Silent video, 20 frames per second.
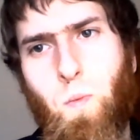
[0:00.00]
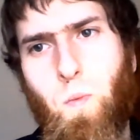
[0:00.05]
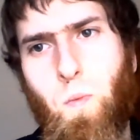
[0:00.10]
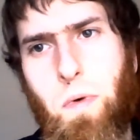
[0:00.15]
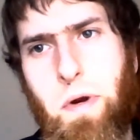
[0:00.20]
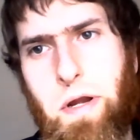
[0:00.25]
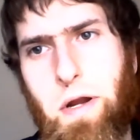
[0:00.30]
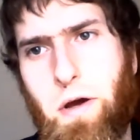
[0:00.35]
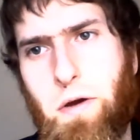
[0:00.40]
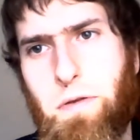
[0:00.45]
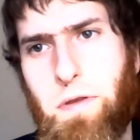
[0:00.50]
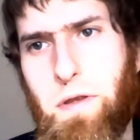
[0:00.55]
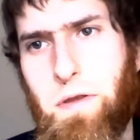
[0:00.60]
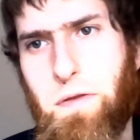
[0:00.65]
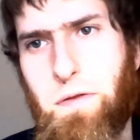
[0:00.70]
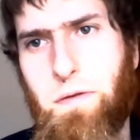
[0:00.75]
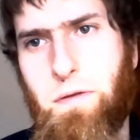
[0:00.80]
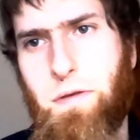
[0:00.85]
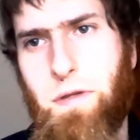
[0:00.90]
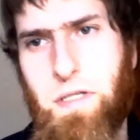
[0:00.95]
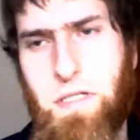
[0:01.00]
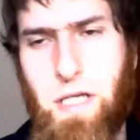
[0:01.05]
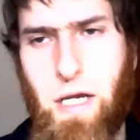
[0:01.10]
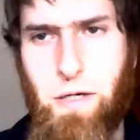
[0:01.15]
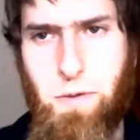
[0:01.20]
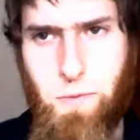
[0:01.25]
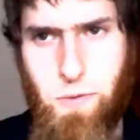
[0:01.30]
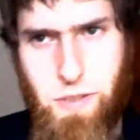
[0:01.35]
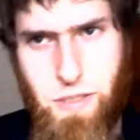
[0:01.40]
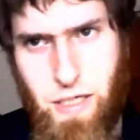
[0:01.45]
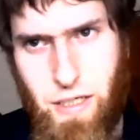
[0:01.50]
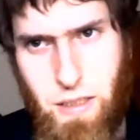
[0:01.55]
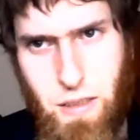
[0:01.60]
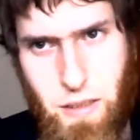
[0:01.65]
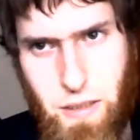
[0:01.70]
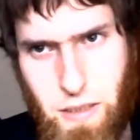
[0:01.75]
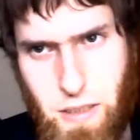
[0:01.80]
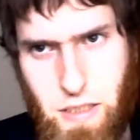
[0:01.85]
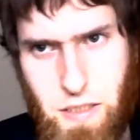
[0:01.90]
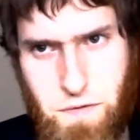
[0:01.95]
we know that the site was
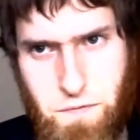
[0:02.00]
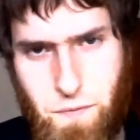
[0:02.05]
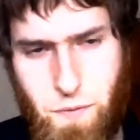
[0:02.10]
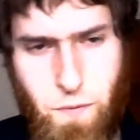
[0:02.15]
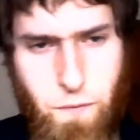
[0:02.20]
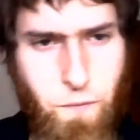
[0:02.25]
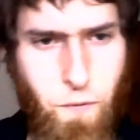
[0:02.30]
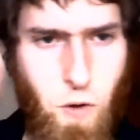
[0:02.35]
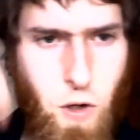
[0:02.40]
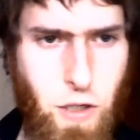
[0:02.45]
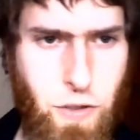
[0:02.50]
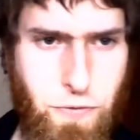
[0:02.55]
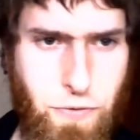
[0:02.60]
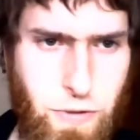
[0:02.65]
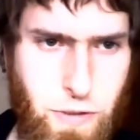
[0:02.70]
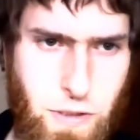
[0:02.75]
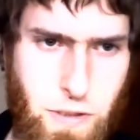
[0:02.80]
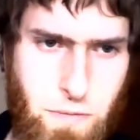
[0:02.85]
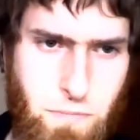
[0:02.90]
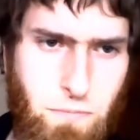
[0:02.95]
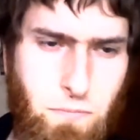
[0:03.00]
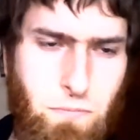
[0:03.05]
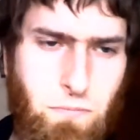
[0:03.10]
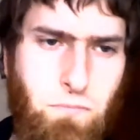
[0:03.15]
settled at least from the 400s.